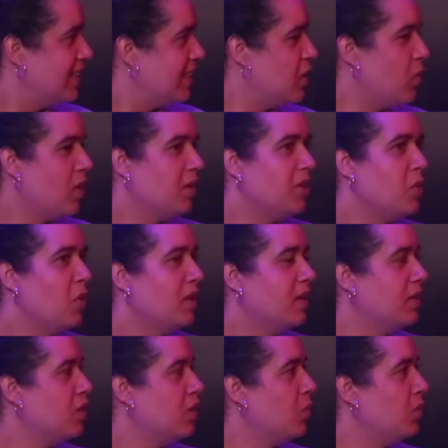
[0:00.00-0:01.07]
You don't
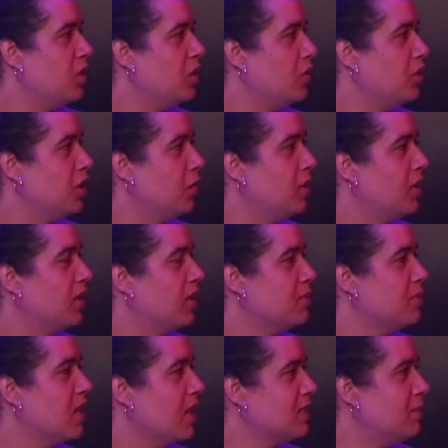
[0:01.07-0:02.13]
want to come
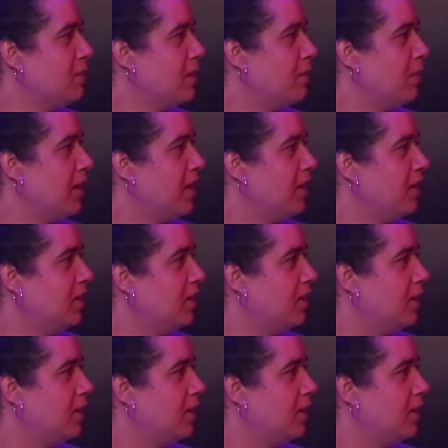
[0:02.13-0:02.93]
talk to me about it?